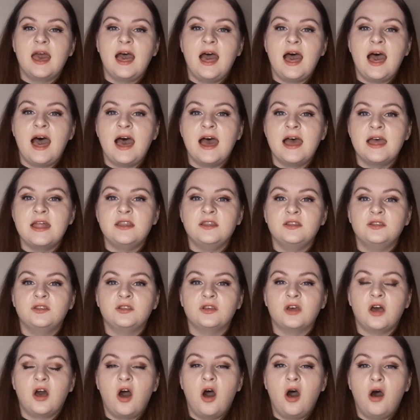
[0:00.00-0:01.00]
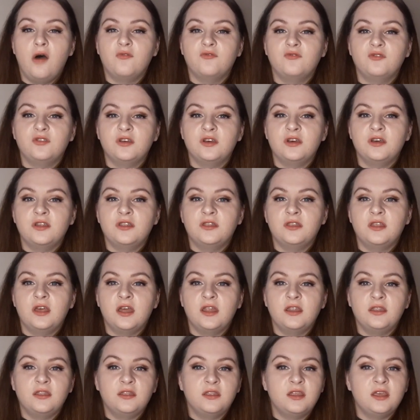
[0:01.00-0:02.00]
And after
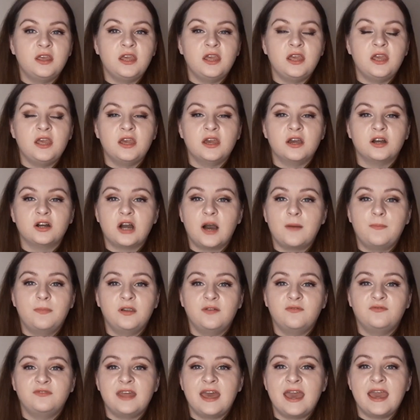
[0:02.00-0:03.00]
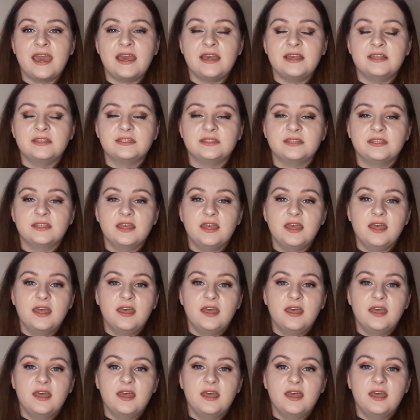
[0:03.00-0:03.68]
the couple of days,